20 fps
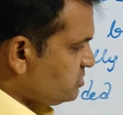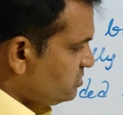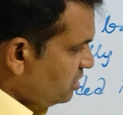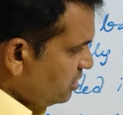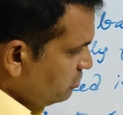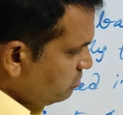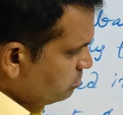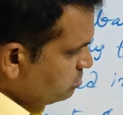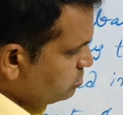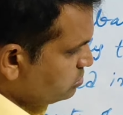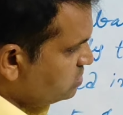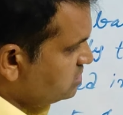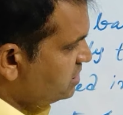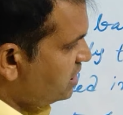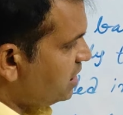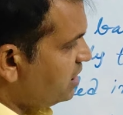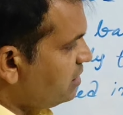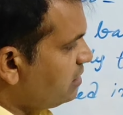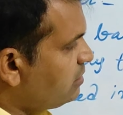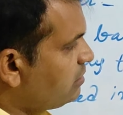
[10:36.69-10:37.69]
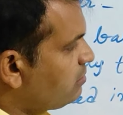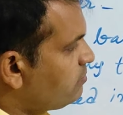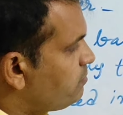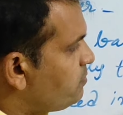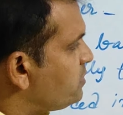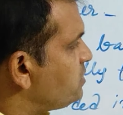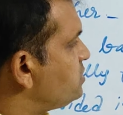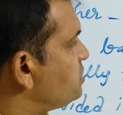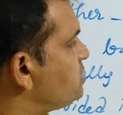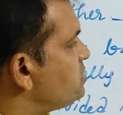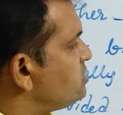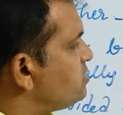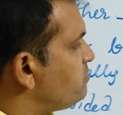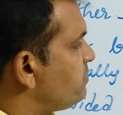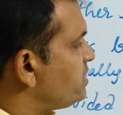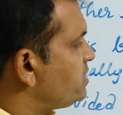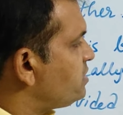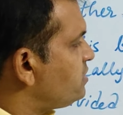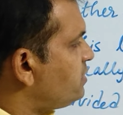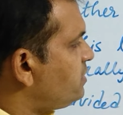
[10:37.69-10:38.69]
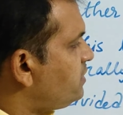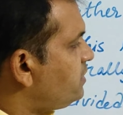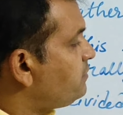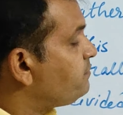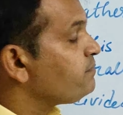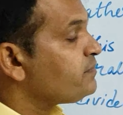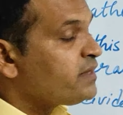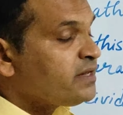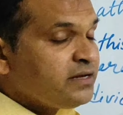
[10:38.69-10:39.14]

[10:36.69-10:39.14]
They used to stay here, purchase the material,